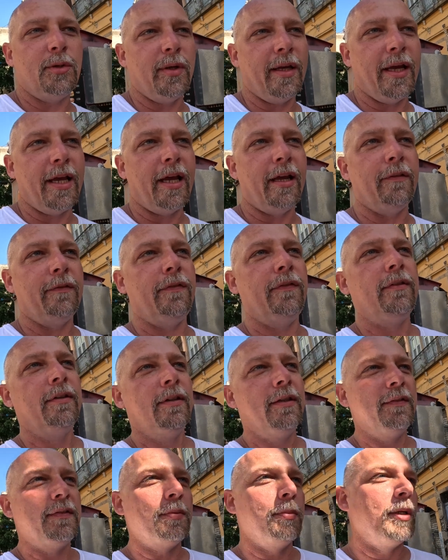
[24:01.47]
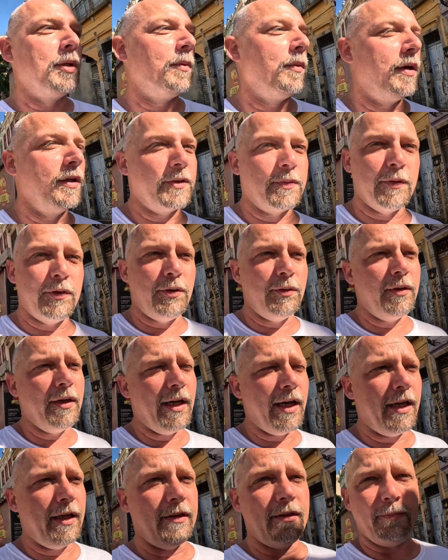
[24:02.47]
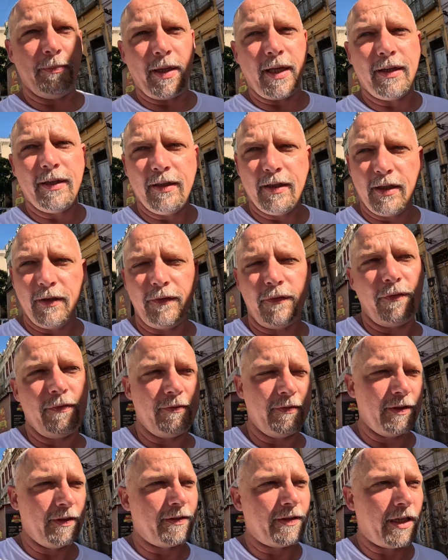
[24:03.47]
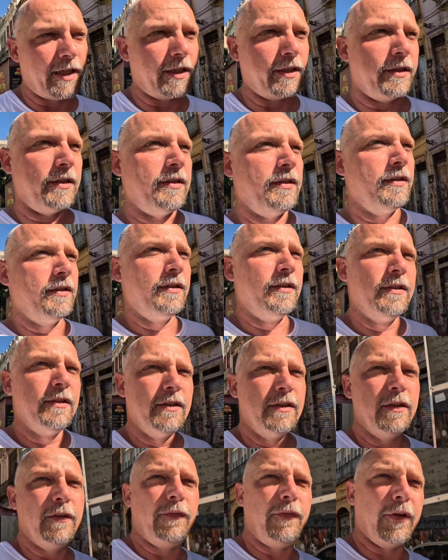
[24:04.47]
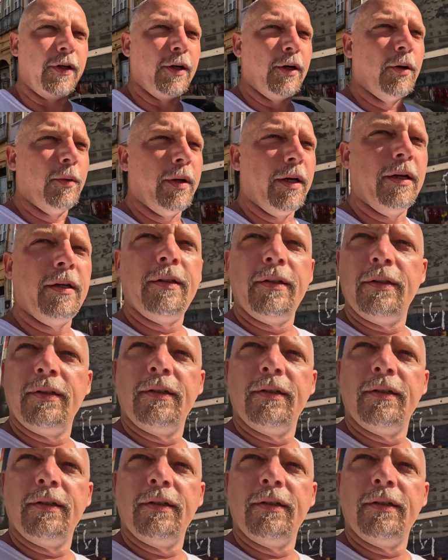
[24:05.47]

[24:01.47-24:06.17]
you have, if somebody wants what you got bad enough, they'll take it. They'll figure a way.